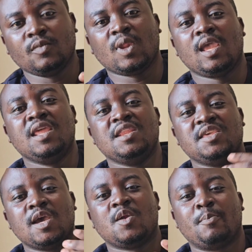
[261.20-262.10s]
in
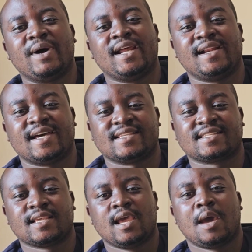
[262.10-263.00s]
yellow bananas.
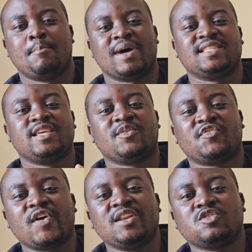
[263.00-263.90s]
But the
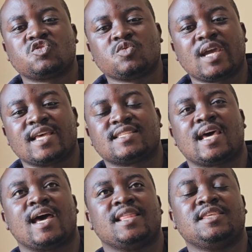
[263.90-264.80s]
refined sugars
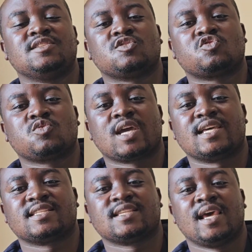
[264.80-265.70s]
are these
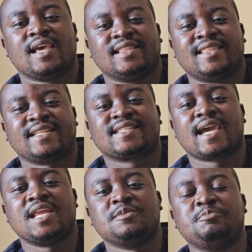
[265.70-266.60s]
sugars that
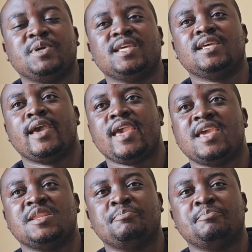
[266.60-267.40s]
can be in